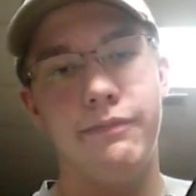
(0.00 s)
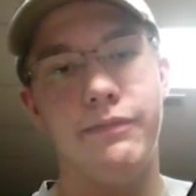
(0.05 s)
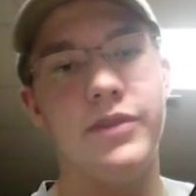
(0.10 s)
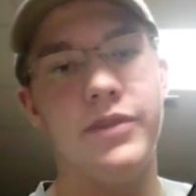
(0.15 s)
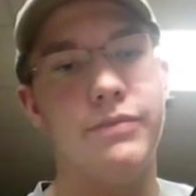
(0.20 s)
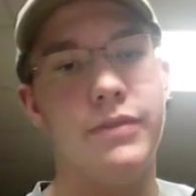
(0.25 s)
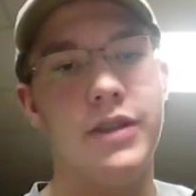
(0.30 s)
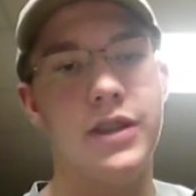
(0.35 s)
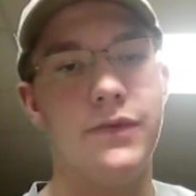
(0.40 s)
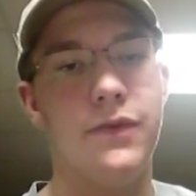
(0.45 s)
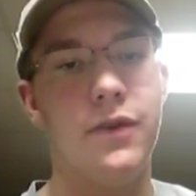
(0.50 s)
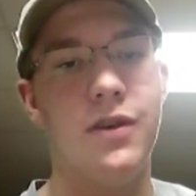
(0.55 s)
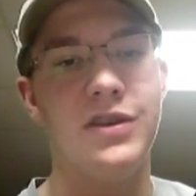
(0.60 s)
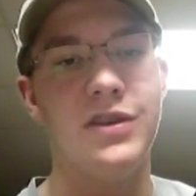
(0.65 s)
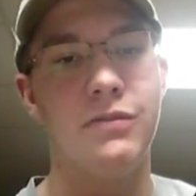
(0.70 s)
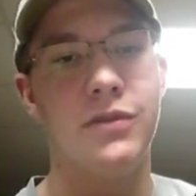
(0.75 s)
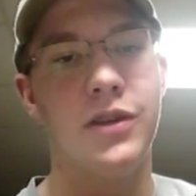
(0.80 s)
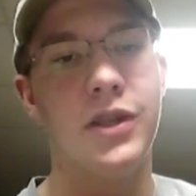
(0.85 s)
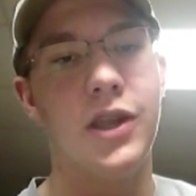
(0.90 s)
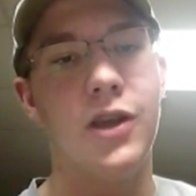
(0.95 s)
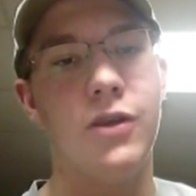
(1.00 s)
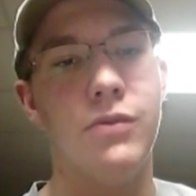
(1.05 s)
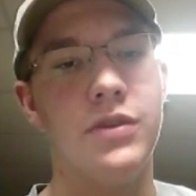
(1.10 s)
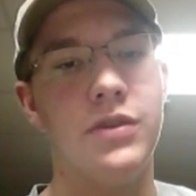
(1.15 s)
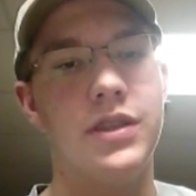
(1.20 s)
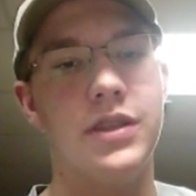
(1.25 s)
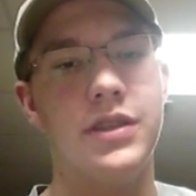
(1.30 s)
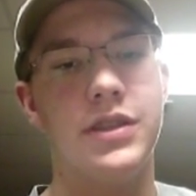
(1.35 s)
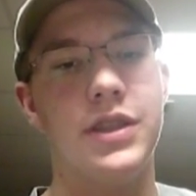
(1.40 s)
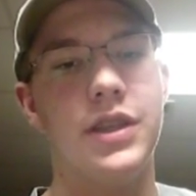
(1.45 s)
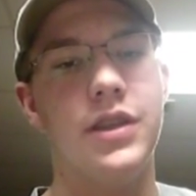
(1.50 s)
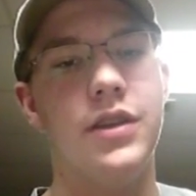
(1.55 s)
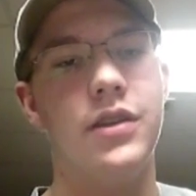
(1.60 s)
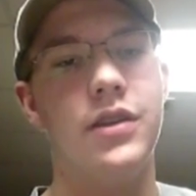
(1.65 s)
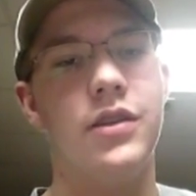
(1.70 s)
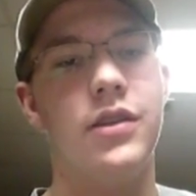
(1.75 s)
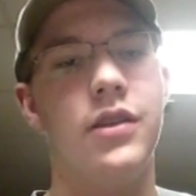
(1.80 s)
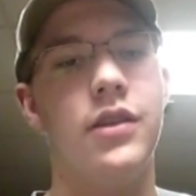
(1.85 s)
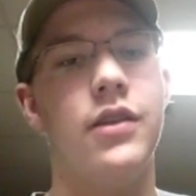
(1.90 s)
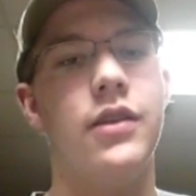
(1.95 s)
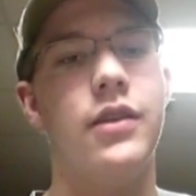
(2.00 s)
It's about as far as I'm going to go with this gun.